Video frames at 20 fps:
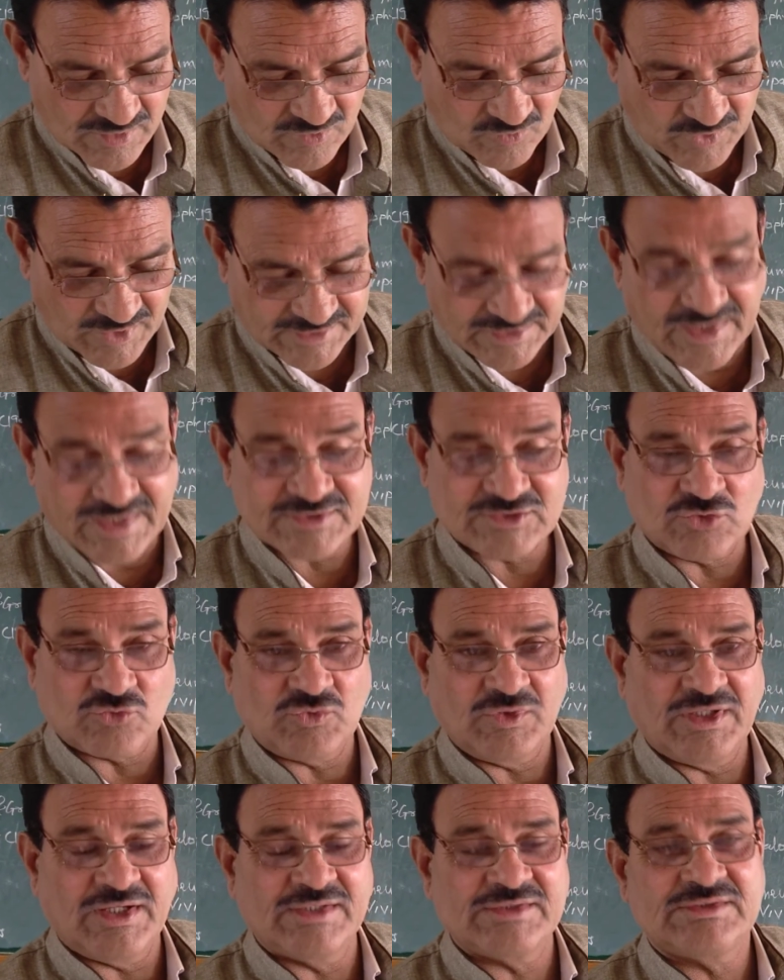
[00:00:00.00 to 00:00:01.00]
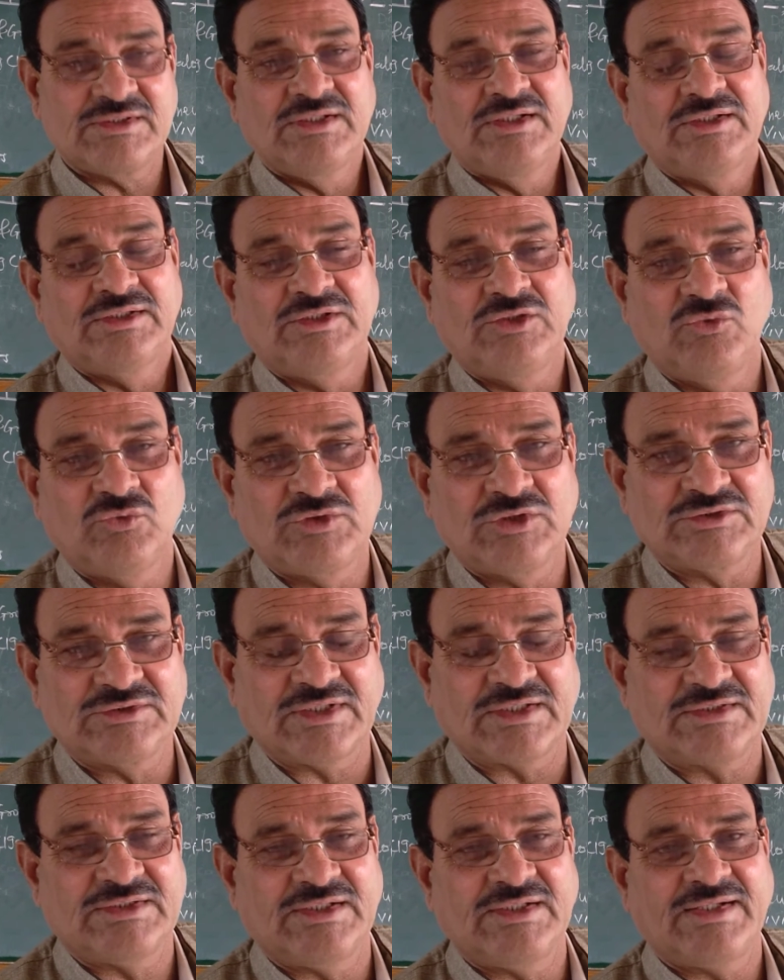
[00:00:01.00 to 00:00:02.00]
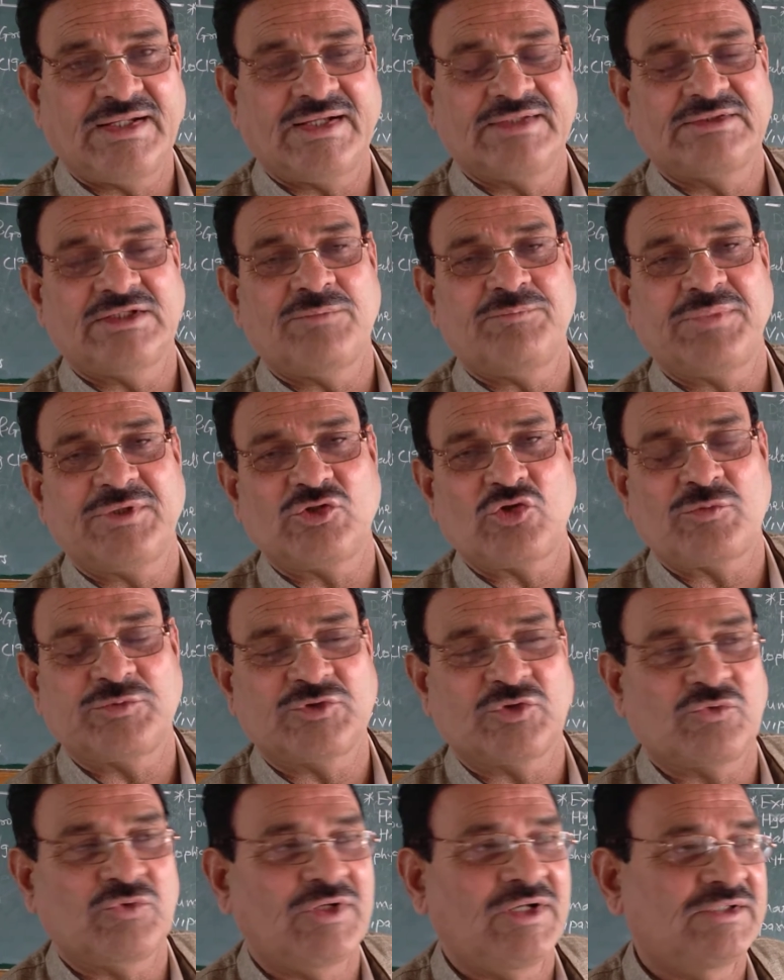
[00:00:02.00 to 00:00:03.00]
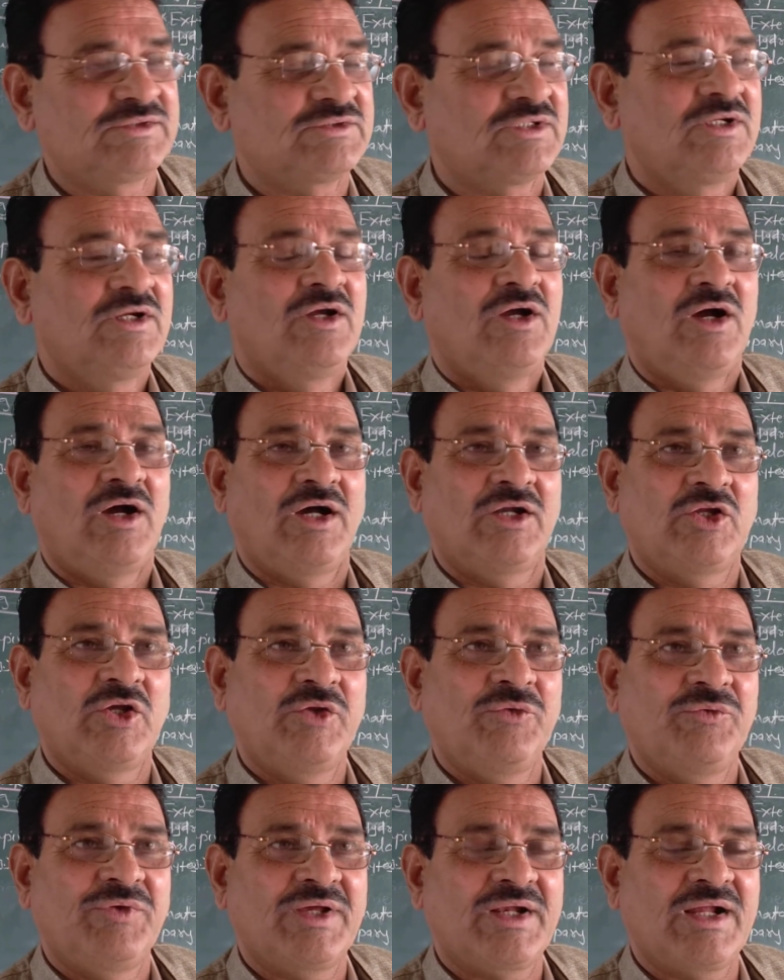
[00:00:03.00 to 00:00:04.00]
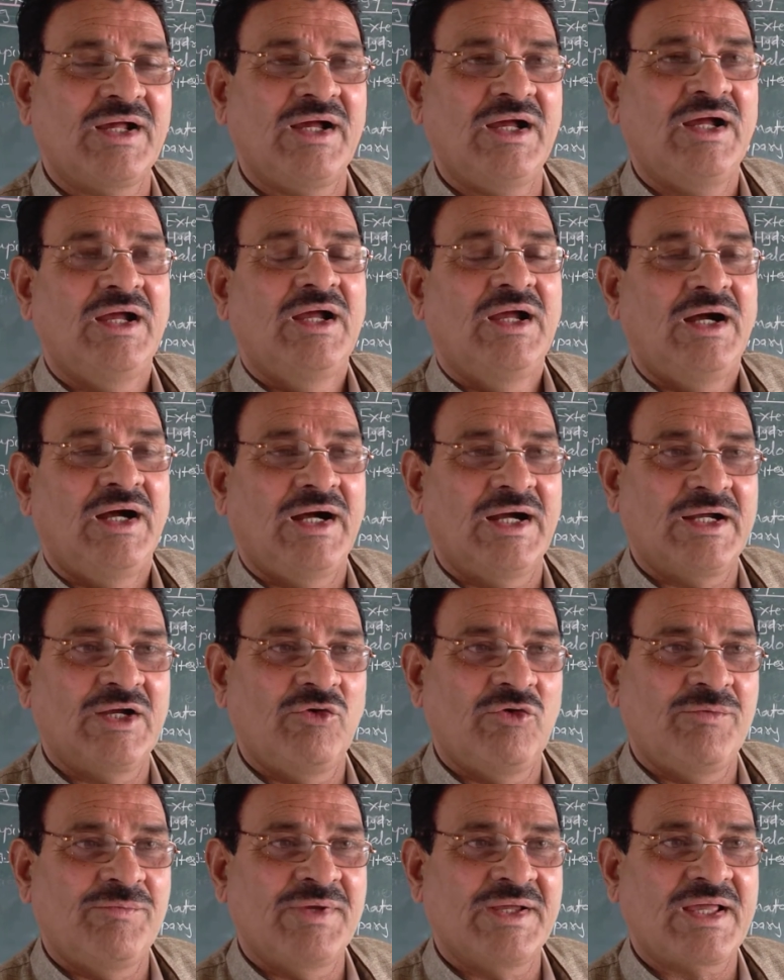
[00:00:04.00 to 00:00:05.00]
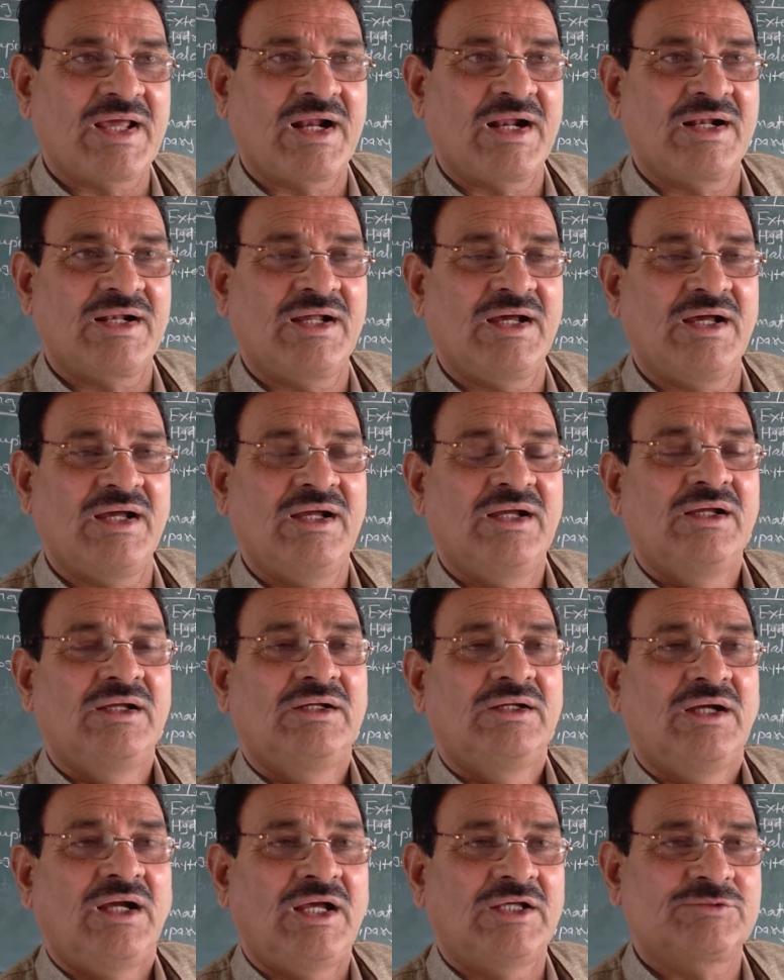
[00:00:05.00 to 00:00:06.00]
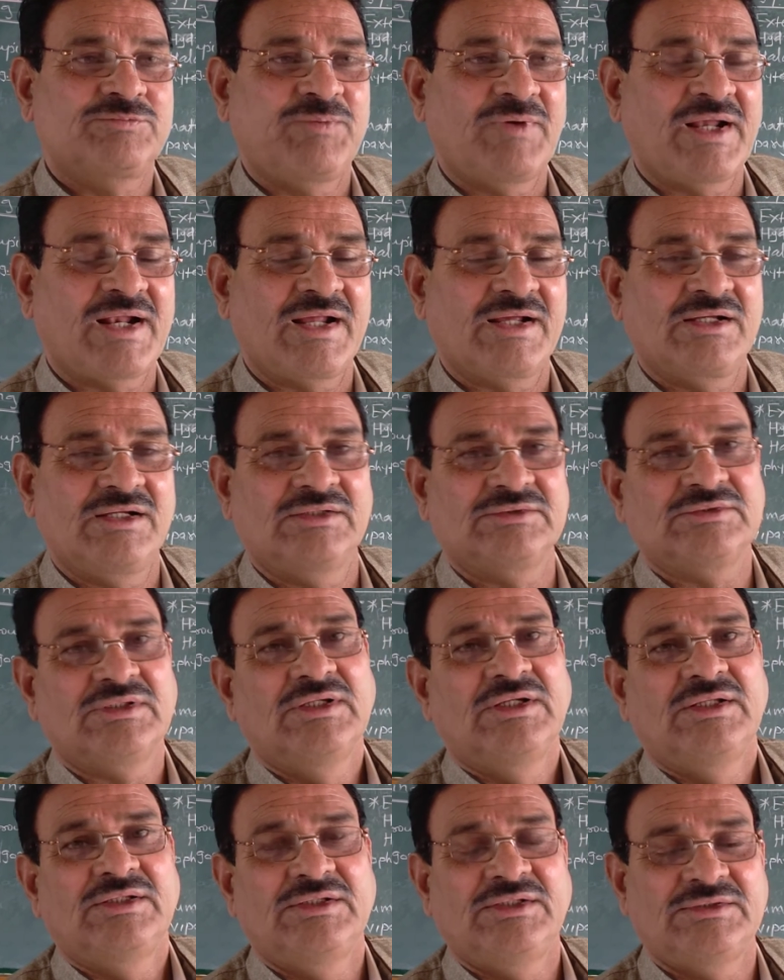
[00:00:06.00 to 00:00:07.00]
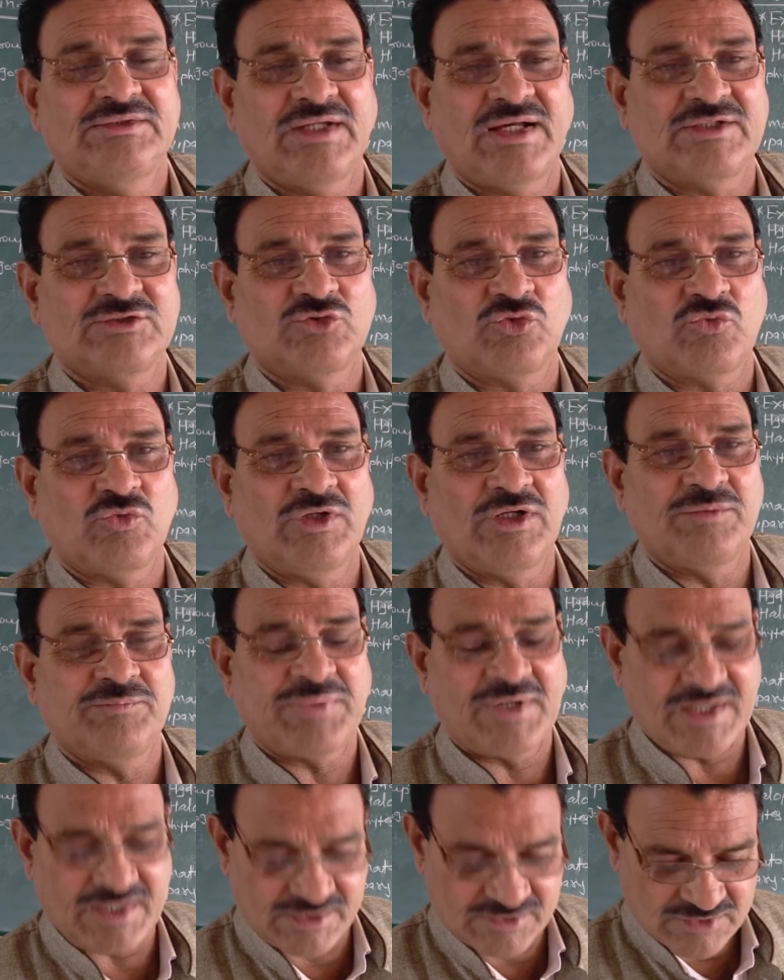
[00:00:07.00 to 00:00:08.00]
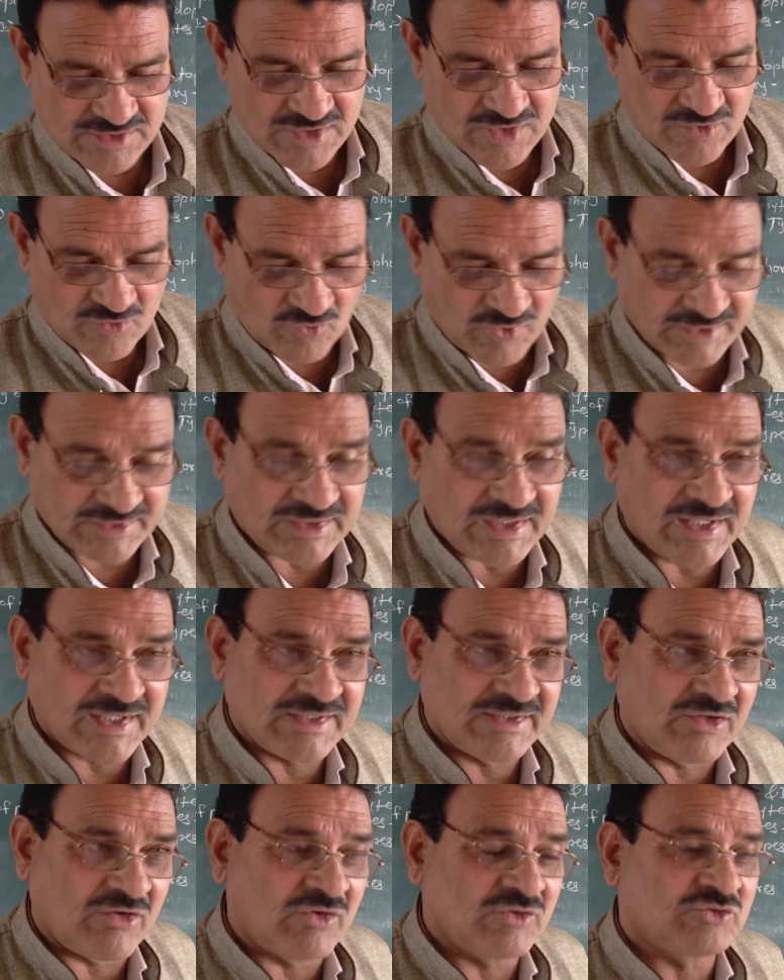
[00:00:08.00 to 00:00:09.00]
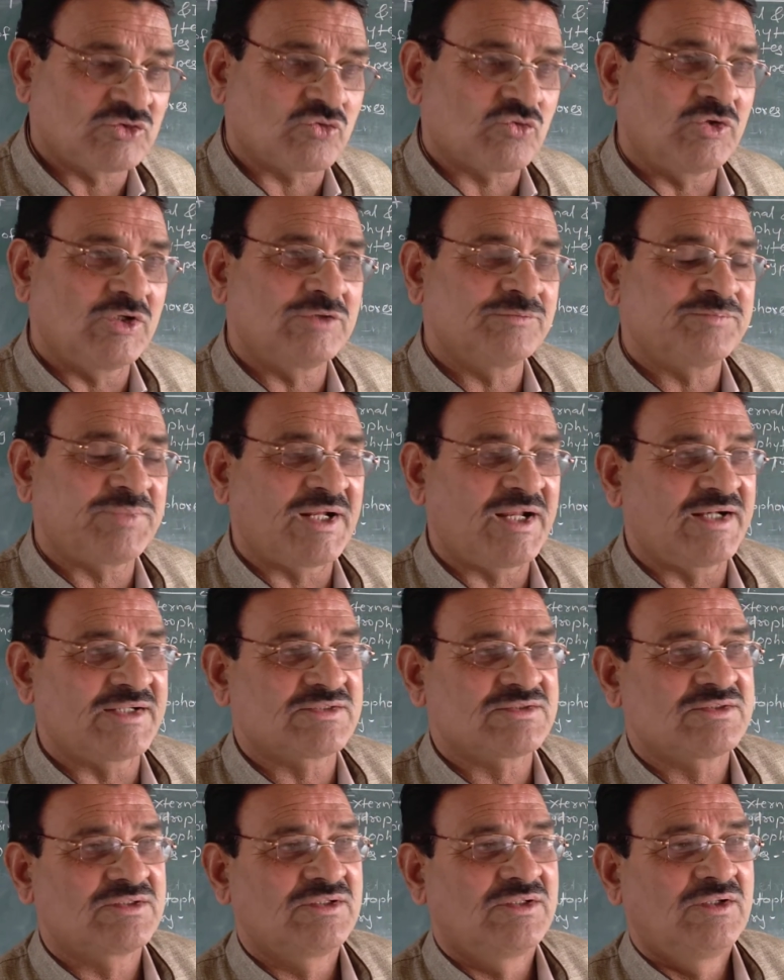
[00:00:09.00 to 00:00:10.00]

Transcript: What are succulents? Give the excellent examples of succulents. Aloe vera, agave macarana, asparagus. These are succulent plants. What are non-succulent plants?